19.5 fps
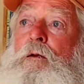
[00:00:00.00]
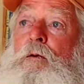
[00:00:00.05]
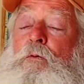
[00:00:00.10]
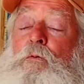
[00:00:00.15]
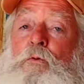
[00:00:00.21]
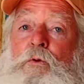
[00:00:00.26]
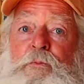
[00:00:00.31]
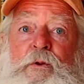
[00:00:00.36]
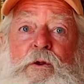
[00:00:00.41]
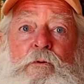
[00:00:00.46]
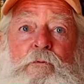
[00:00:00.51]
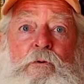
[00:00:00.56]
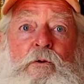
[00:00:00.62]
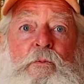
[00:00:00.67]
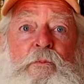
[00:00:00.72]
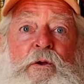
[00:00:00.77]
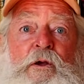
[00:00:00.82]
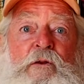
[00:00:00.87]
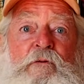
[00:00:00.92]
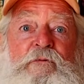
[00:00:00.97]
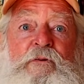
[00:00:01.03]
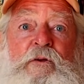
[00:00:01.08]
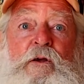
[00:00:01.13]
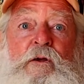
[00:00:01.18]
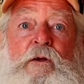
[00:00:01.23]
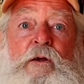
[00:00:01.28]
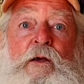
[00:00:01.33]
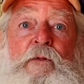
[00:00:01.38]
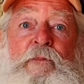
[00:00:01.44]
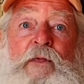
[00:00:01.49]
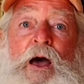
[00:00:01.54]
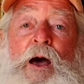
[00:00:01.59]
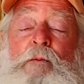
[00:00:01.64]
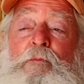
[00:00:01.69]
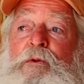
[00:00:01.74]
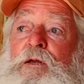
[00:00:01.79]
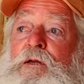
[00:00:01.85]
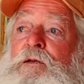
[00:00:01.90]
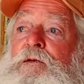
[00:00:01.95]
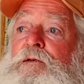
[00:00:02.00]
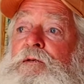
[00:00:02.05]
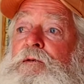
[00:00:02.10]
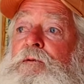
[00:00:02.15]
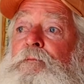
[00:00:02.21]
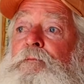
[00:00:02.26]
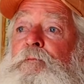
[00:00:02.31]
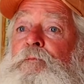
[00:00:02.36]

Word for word: would be a real benefit. And that means